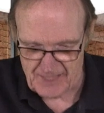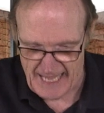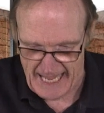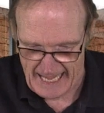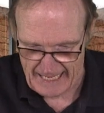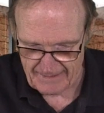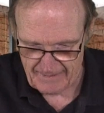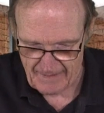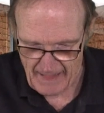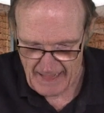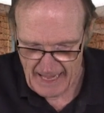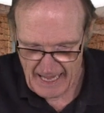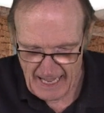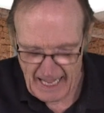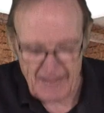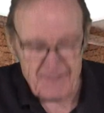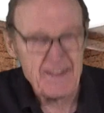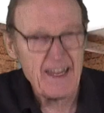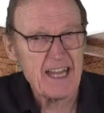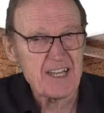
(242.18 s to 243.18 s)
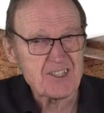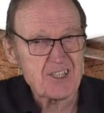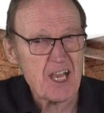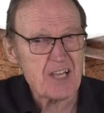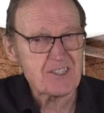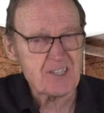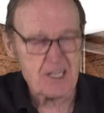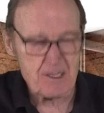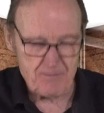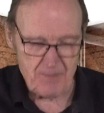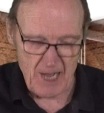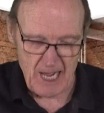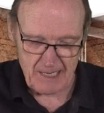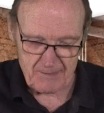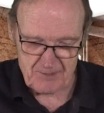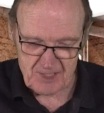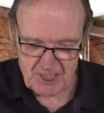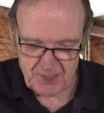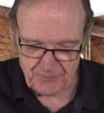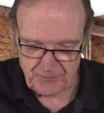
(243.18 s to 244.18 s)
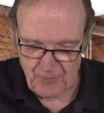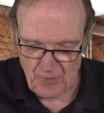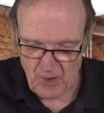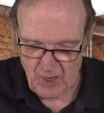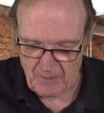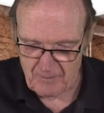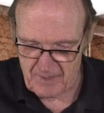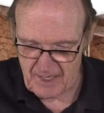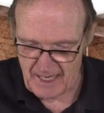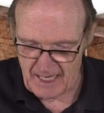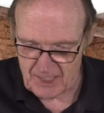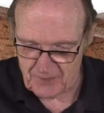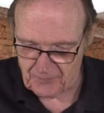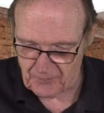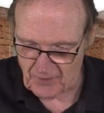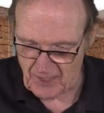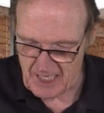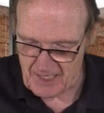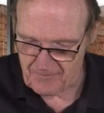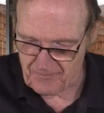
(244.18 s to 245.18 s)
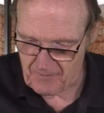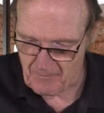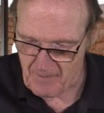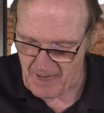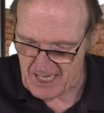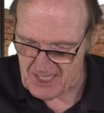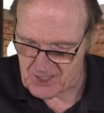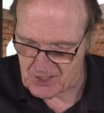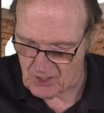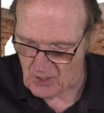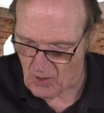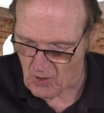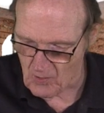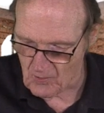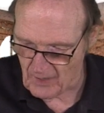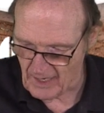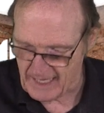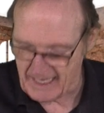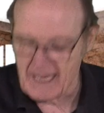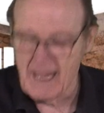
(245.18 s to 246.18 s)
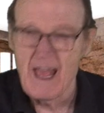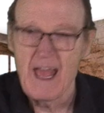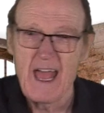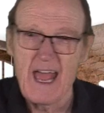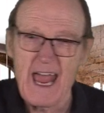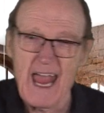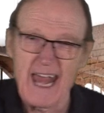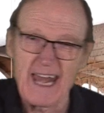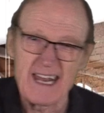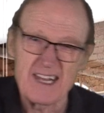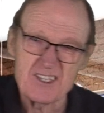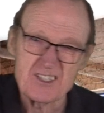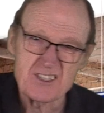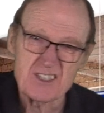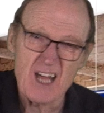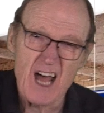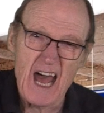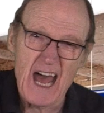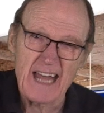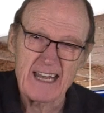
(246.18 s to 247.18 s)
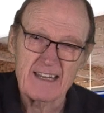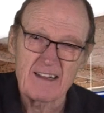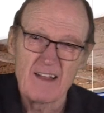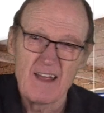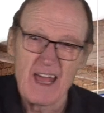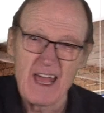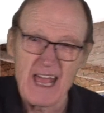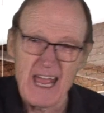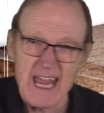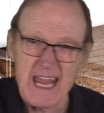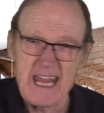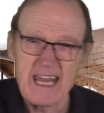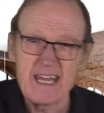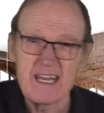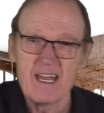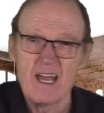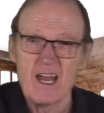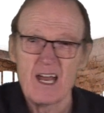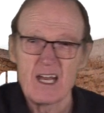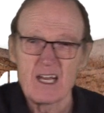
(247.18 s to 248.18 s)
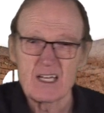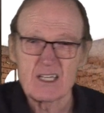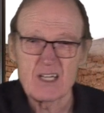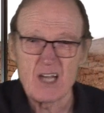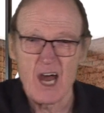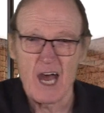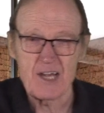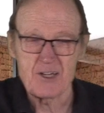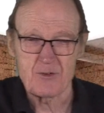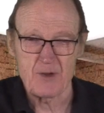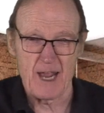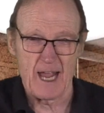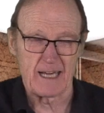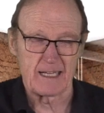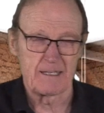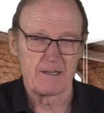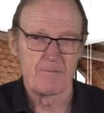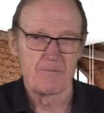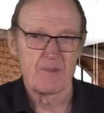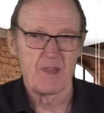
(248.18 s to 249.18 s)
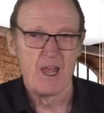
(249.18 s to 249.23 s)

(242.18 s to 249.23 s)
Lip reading: that. And then it says at the bottom, this form is for information only and is not a contract.